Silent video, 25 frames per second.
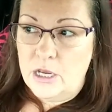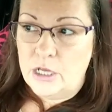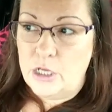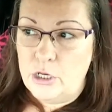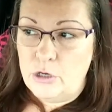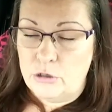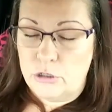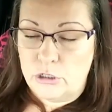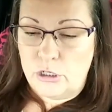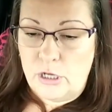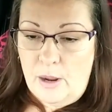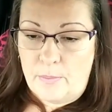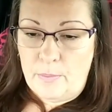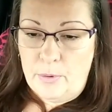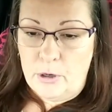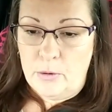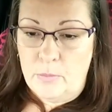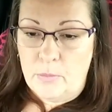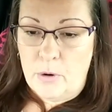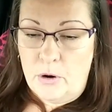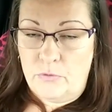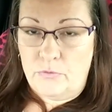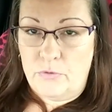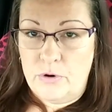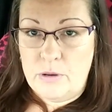Usually I put
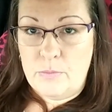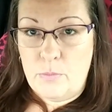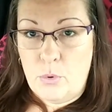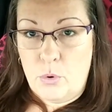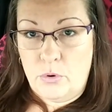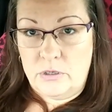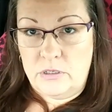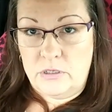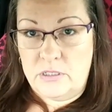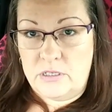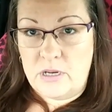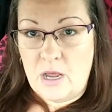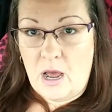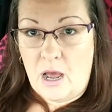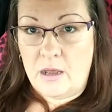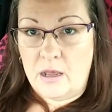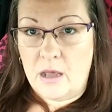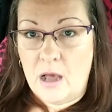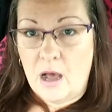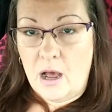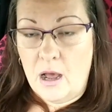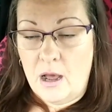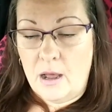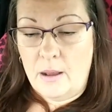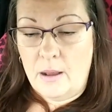them on
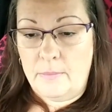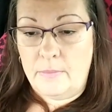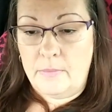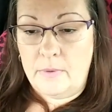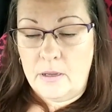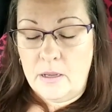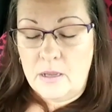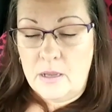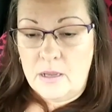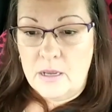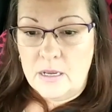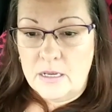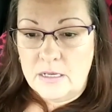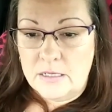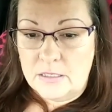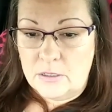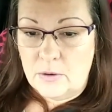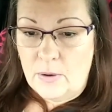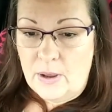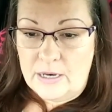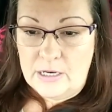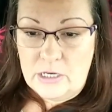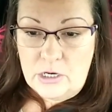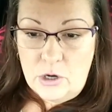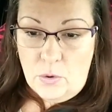reborns.com, so
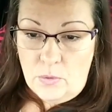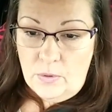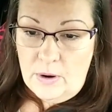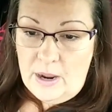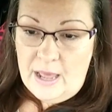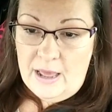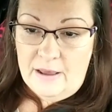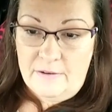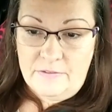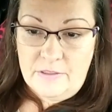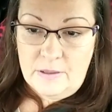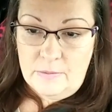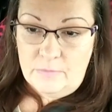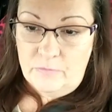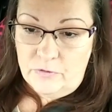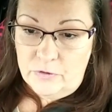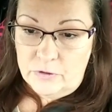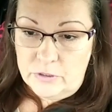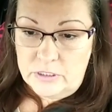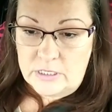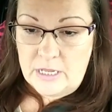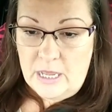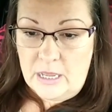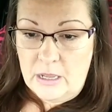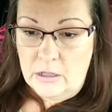I don't have them for
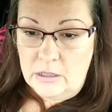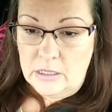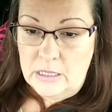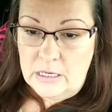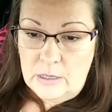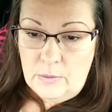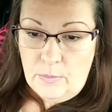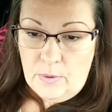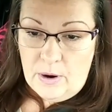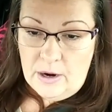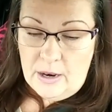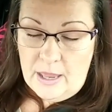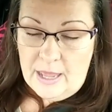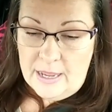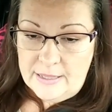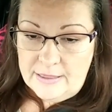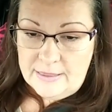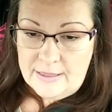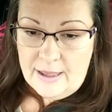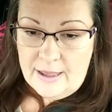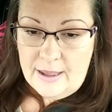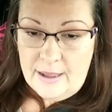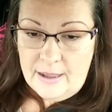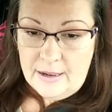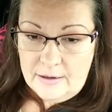sale anywhere like
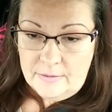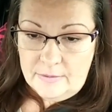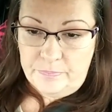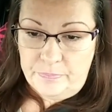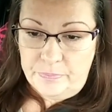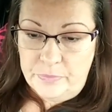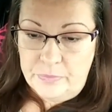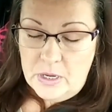that.